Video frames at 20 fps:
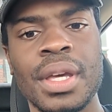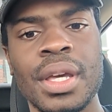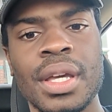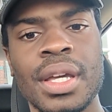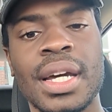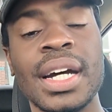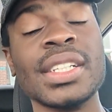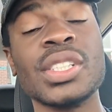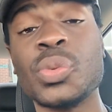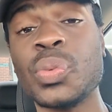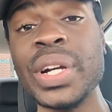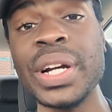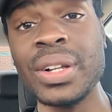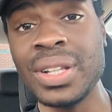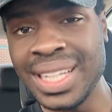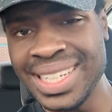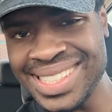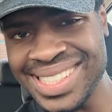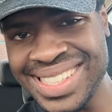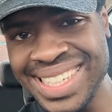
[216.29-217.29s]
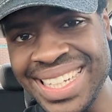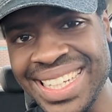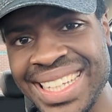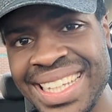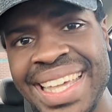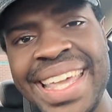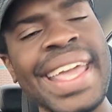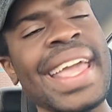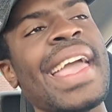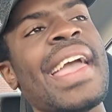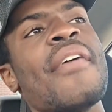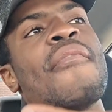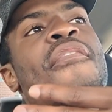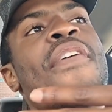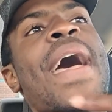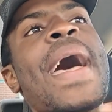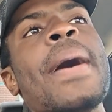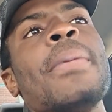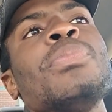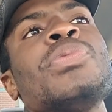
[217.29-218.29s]
Because realistically, if
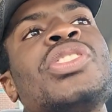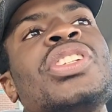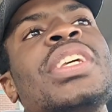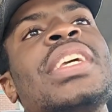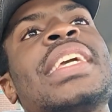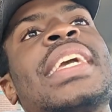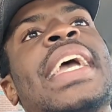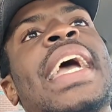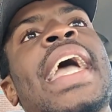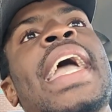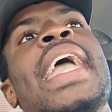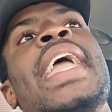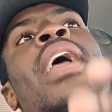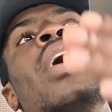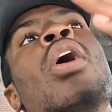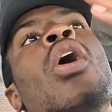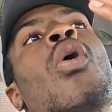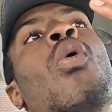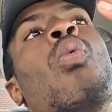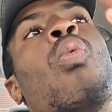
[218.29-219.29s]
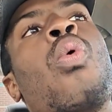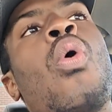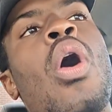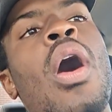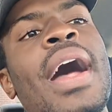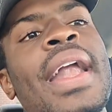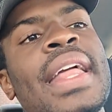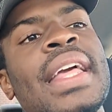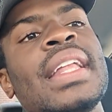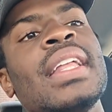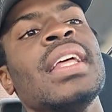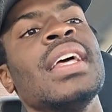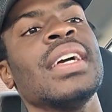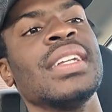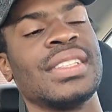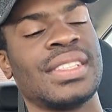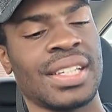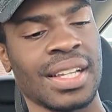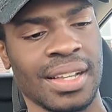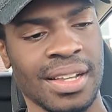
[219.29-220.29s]
MGK wanted
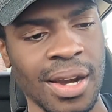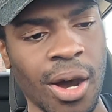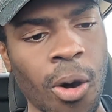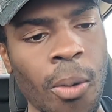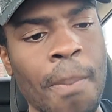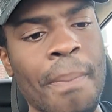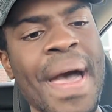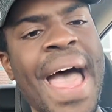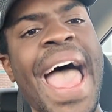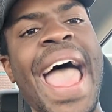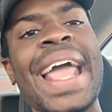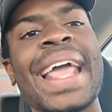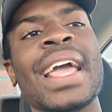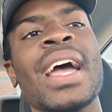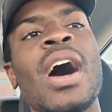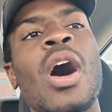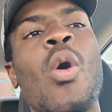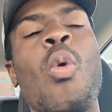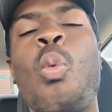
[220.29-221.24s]
to go back,